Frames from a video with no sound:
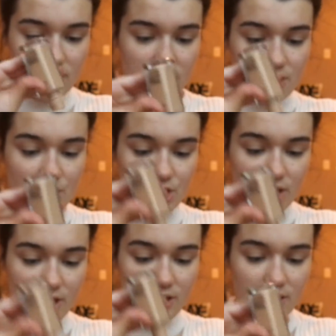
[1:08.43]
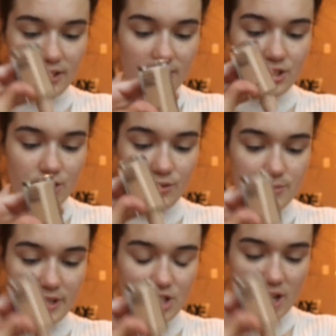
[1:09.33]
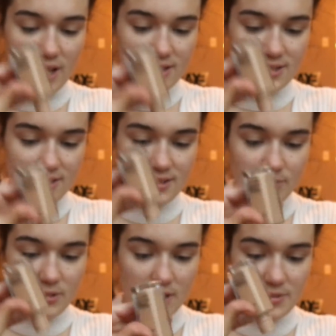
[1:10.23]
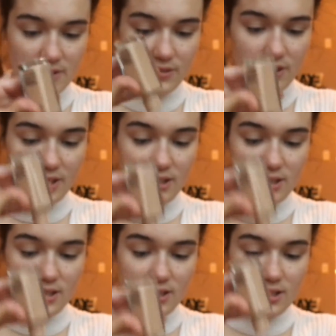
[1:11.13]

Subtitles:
the shirt like shows my chest, and sometimes I feel like